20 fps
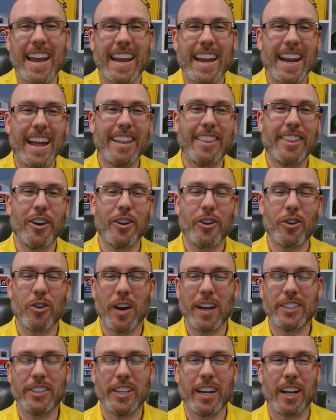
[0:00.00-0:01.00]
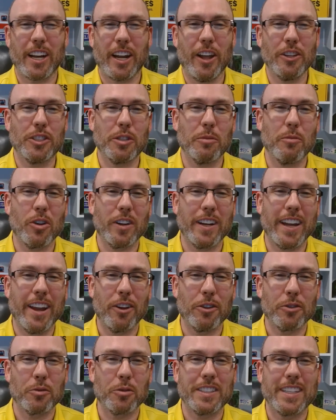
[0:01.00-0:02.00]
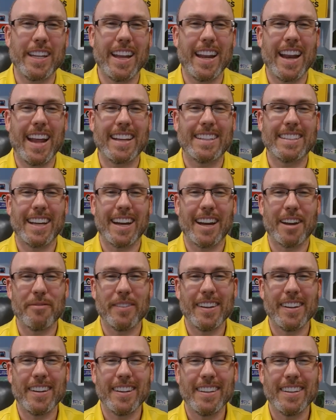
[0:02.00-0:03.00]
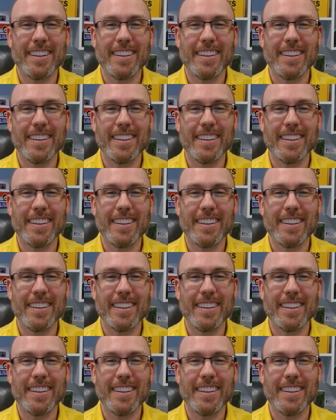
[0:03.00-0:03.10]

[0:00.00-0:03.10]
Yeah, get out there, crush it, close some more deals. We'll see you next time.